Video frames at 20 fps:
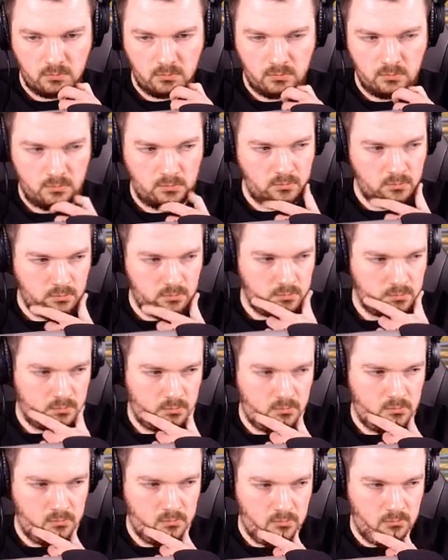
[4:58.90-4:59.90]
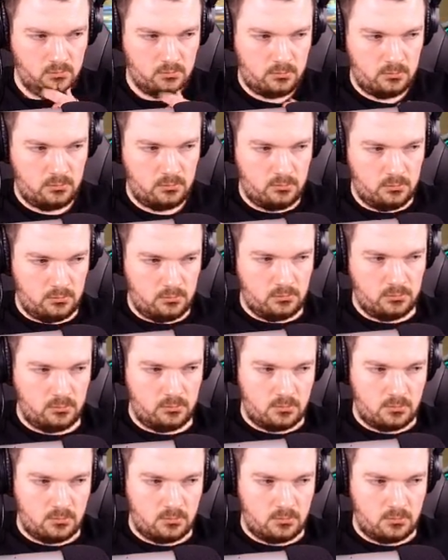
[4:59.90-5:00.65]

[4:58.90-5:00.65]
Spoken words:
Nothing is said.